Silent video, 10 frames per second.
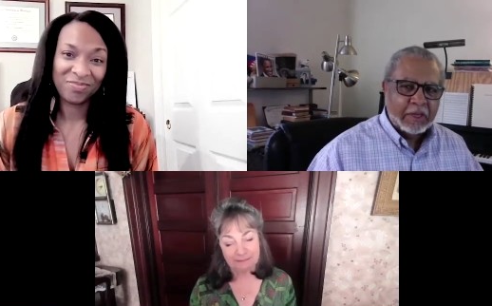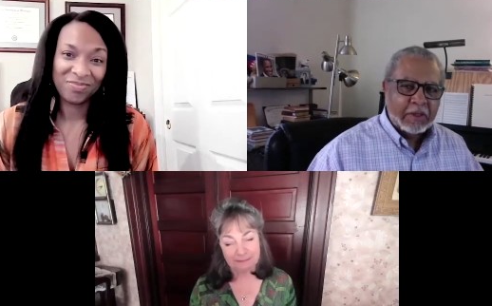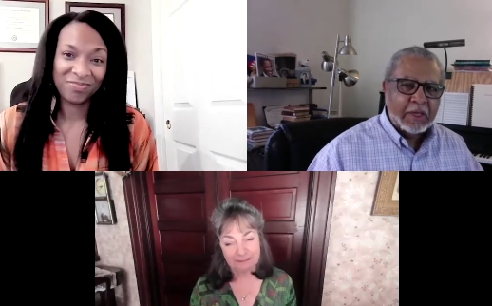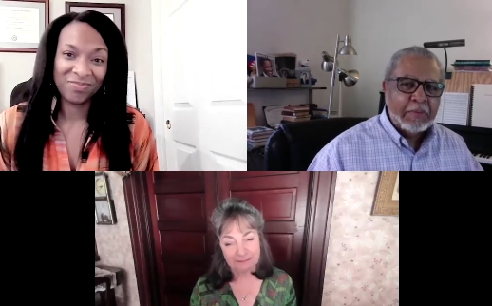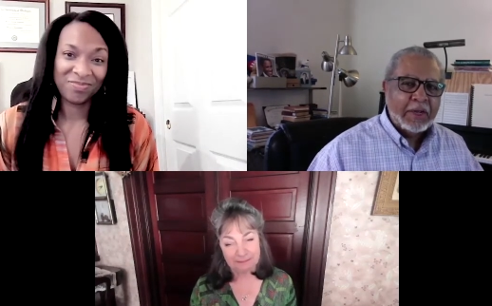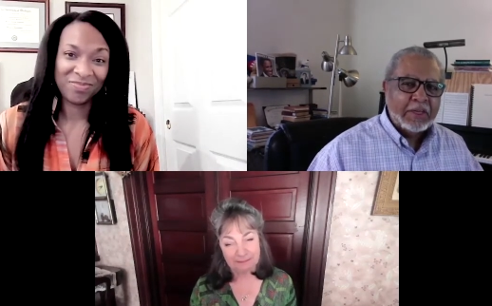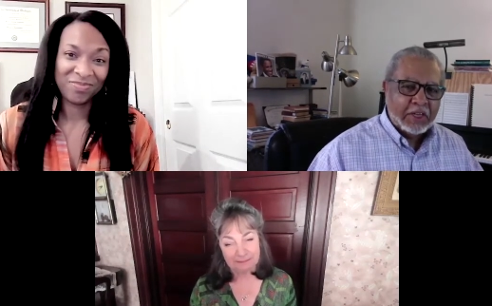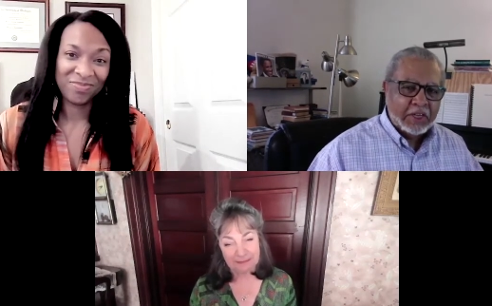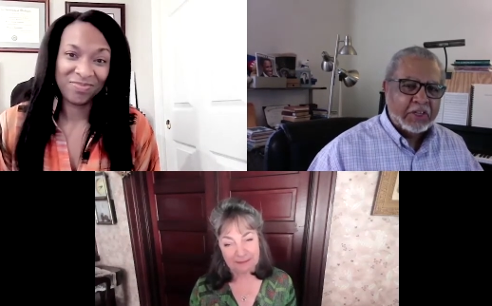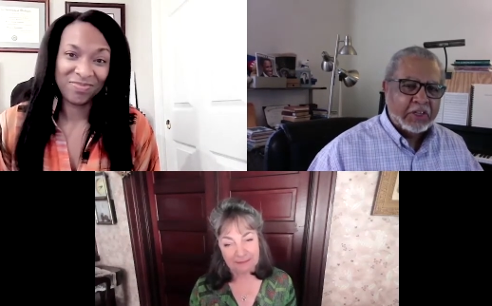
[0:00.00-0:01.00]
Speaker 1: in my
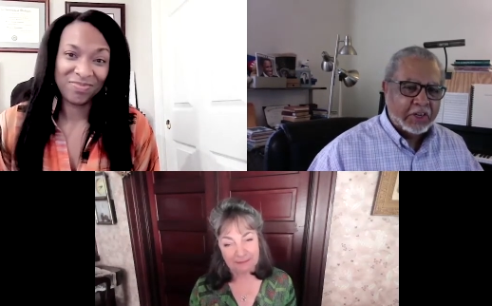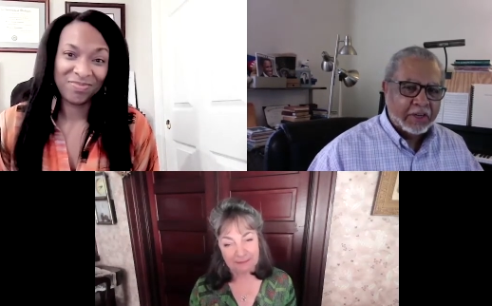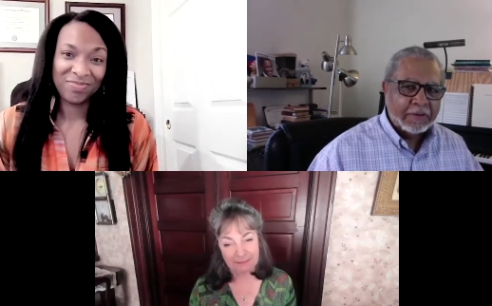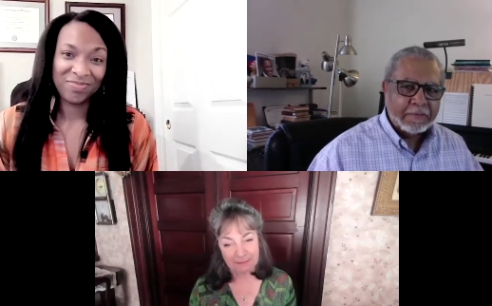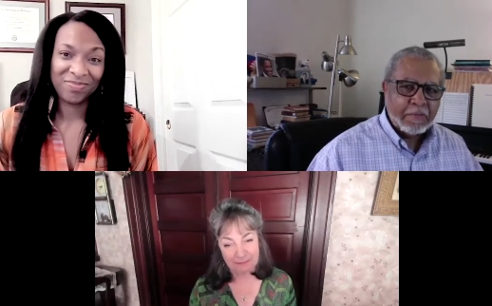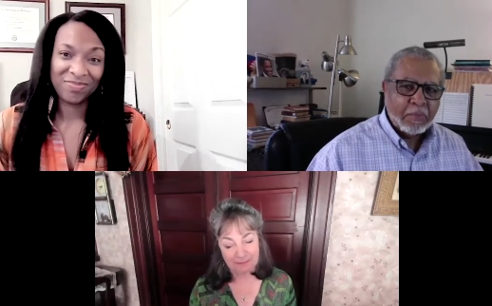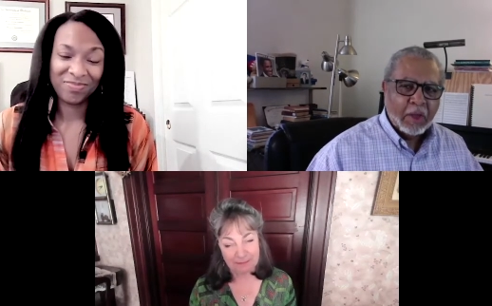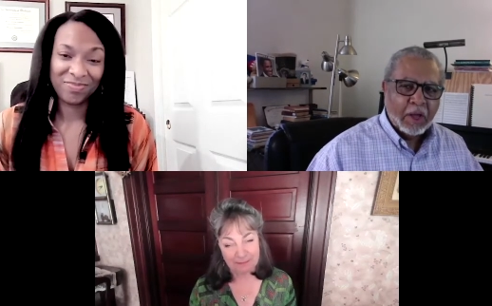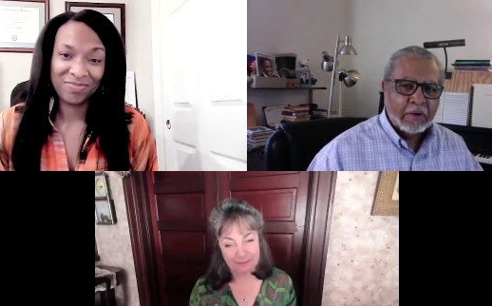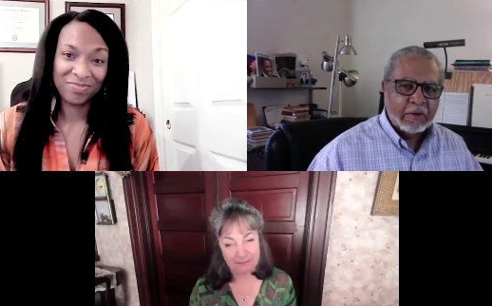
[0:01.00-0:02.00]
teaching,
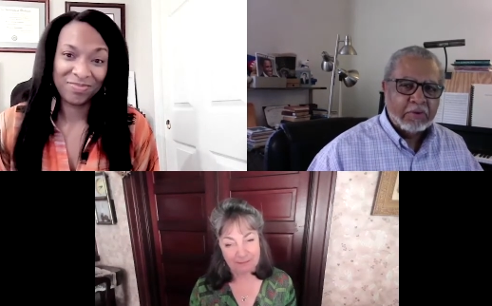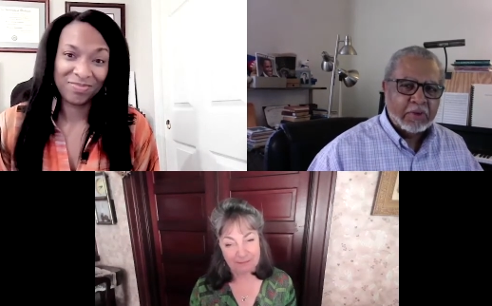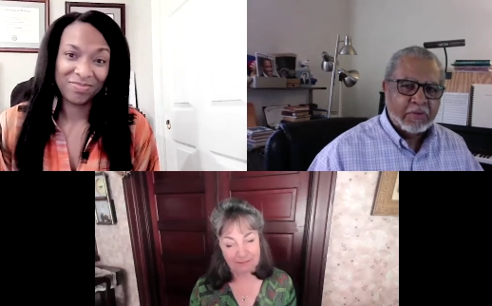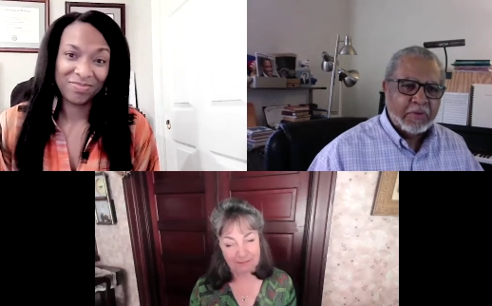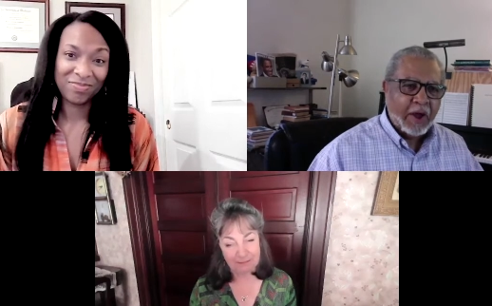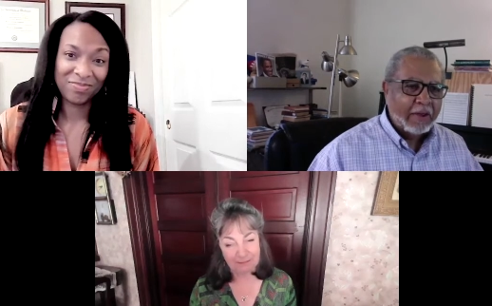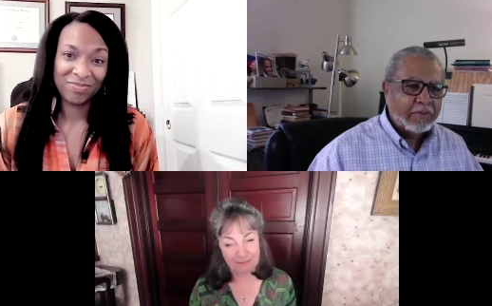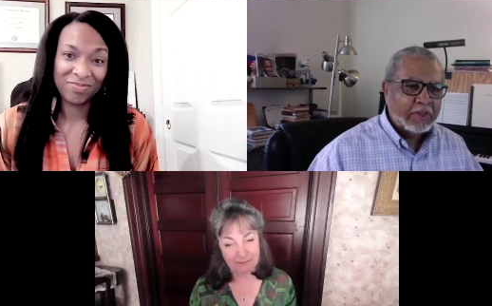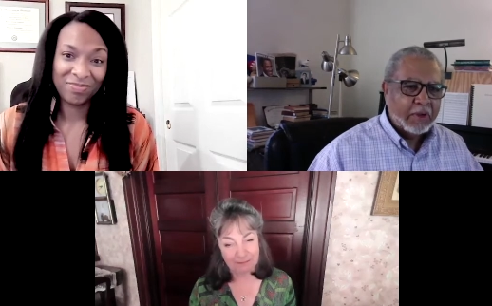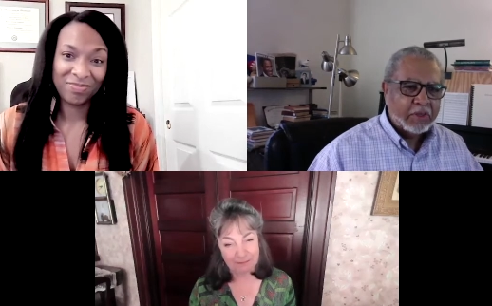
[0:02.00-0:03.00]
it was a
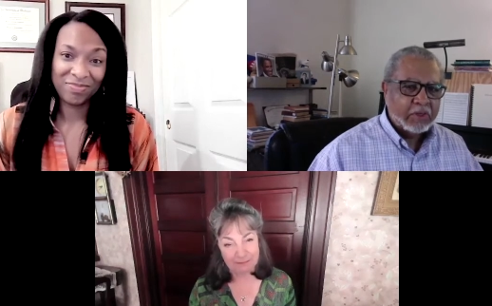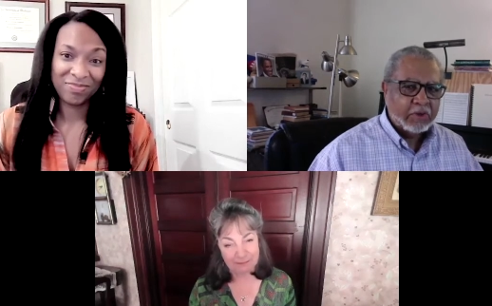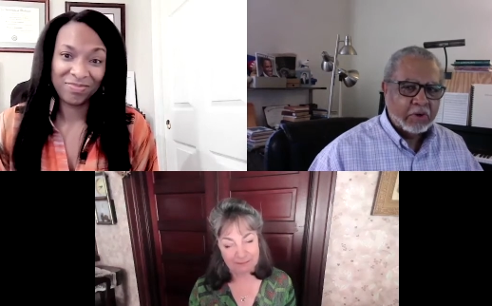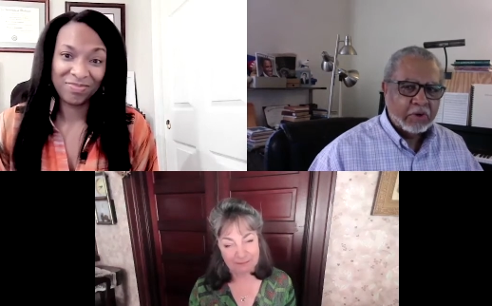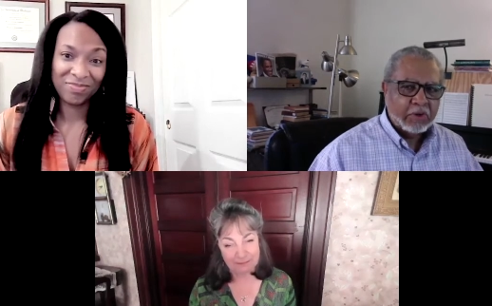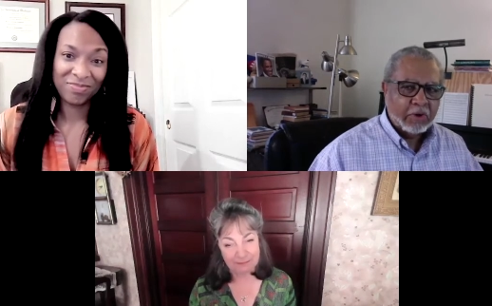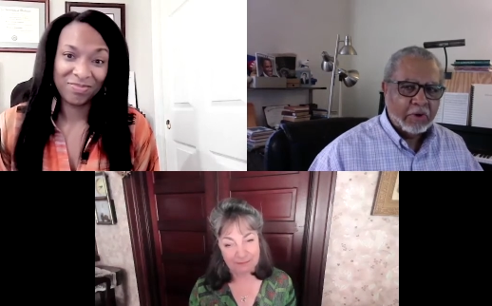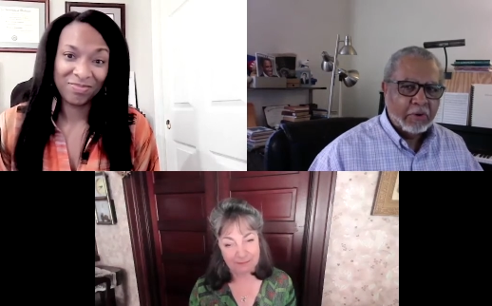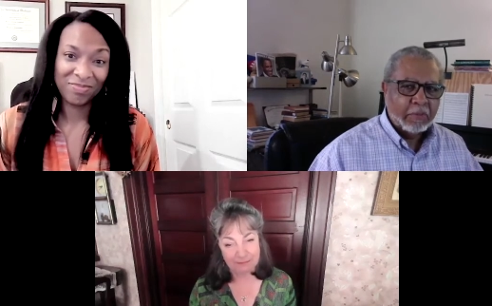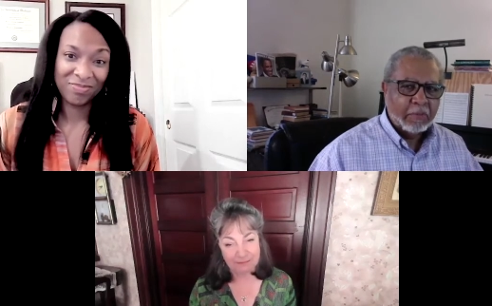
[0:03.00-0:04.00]
5-semester
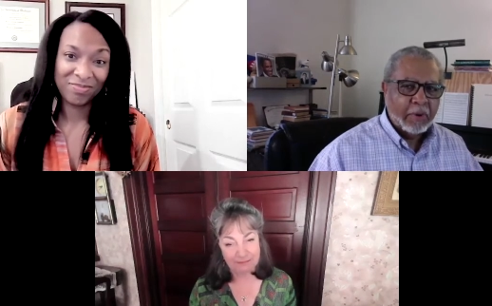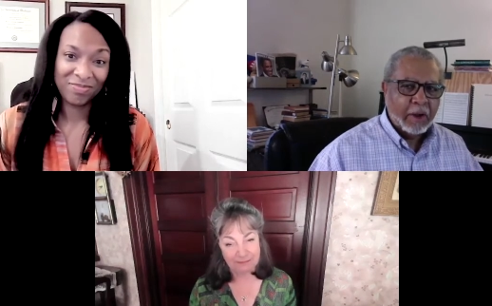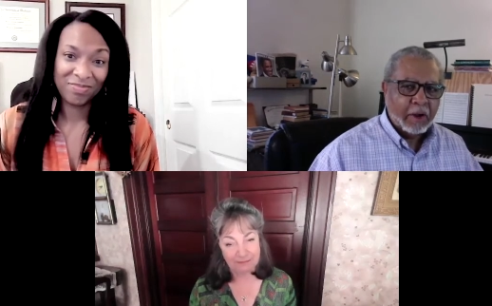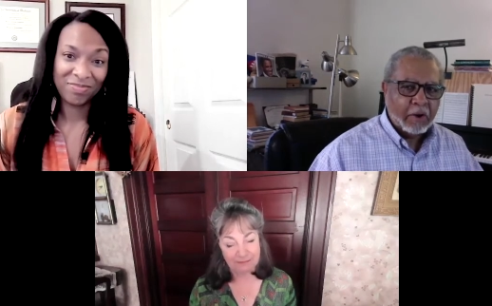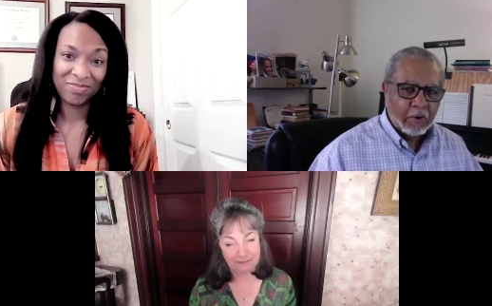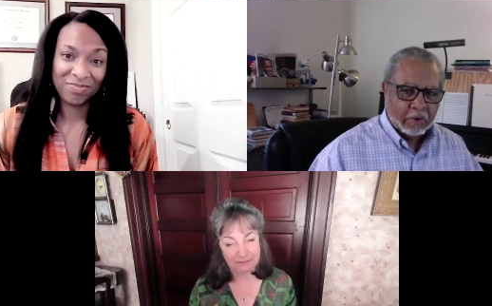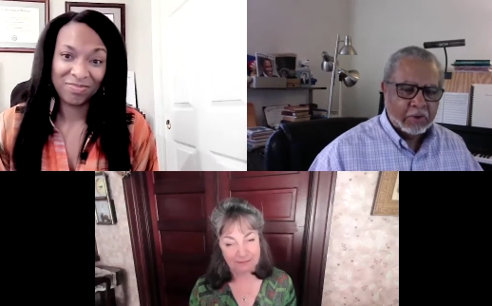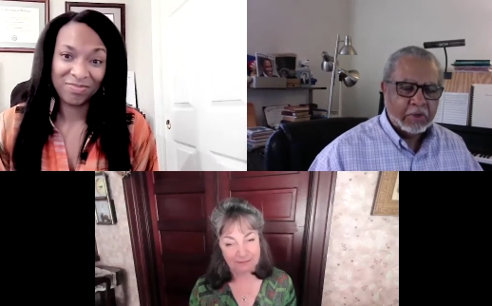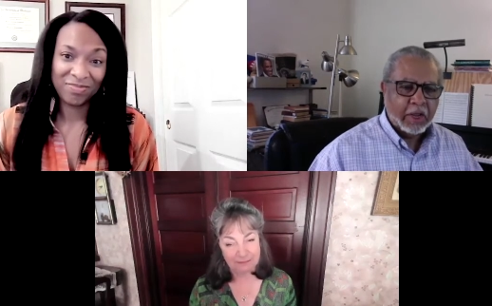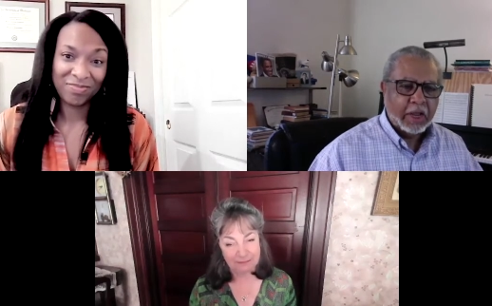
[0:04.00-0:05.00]
term course.